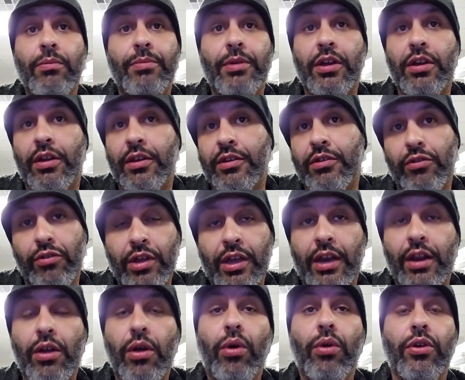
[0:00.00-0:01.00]
because they're
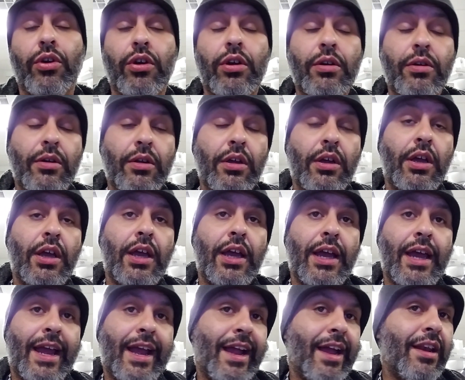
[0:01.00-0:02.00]
getting older.
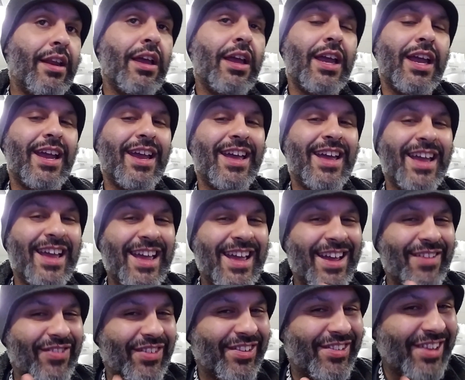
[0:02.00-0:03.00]
And
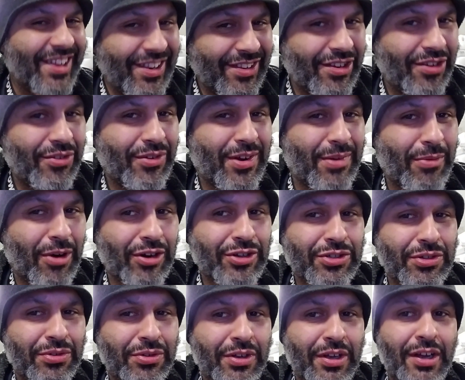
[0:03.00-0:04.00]
have you seen the new
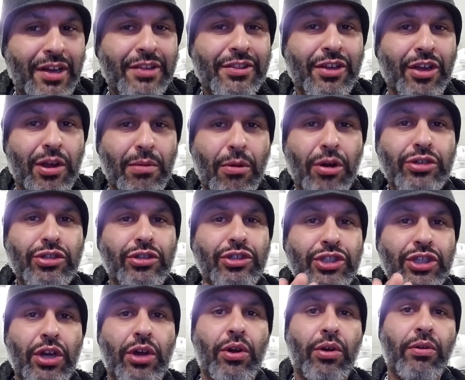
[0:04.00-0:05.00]
commercial? The commercial
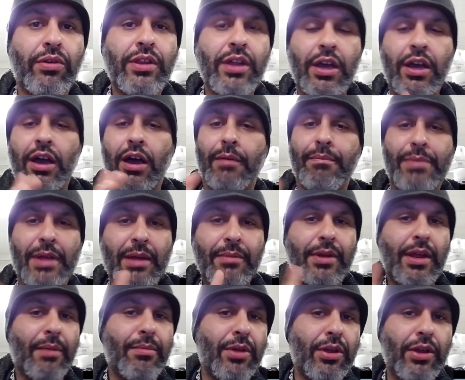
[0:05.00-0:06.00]
shows a
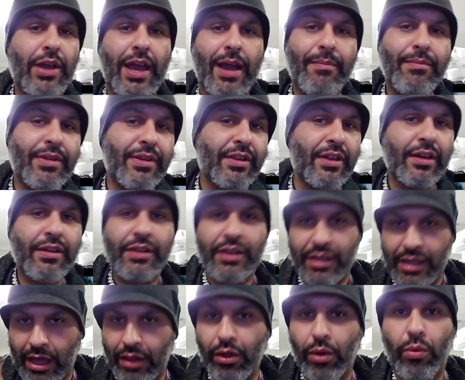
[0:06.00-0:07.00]
BMW M6,
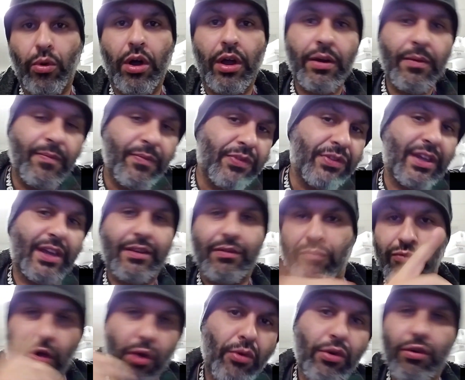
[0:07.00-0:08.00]
a yellow one,
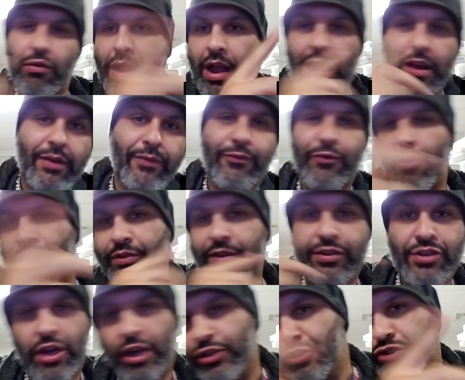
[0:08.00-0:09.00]
that's rolling around the
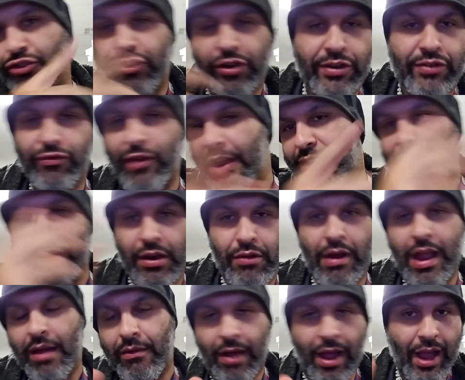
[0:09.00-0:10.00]
frozen tundra, just racing
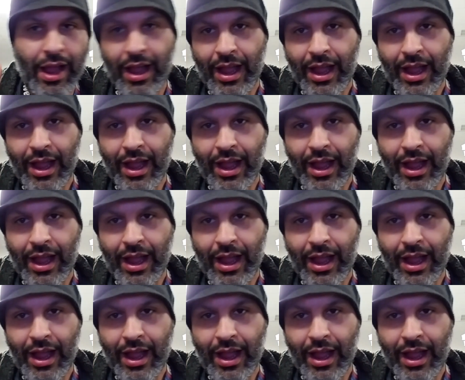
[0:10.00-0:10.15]
around,